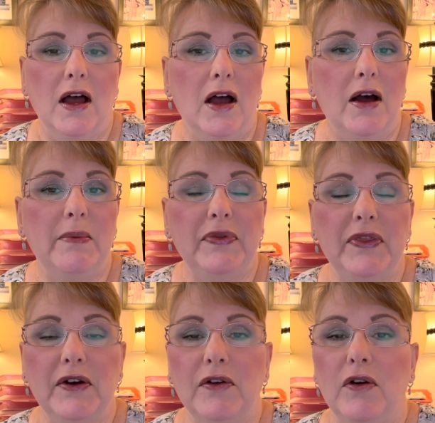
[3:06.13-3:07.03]
Uh, but
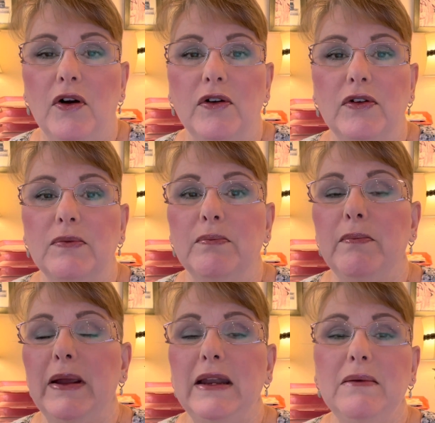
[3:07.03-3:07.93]
there are
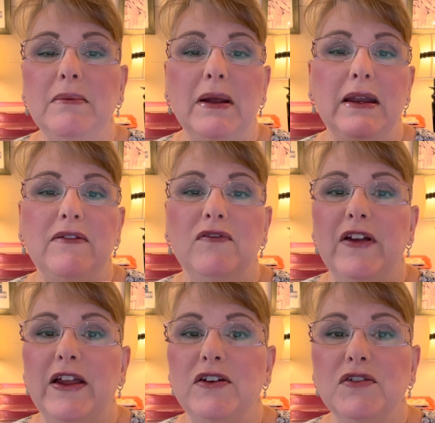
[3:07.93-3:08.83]
many, many
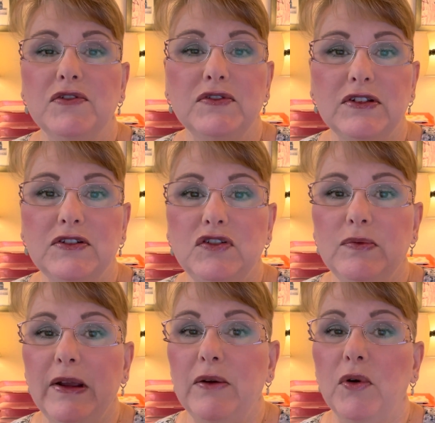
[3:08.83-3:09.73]
vendors that you
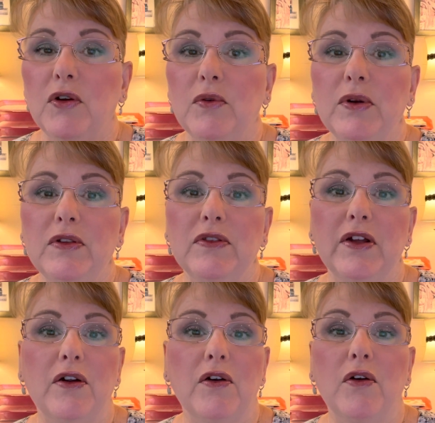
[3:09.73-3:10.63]
may work with
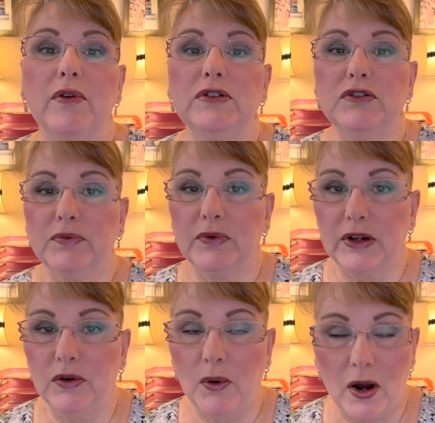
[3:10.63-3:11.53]
that are going to
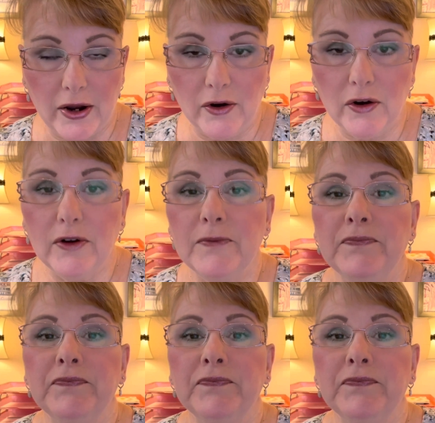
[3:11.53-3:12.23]
require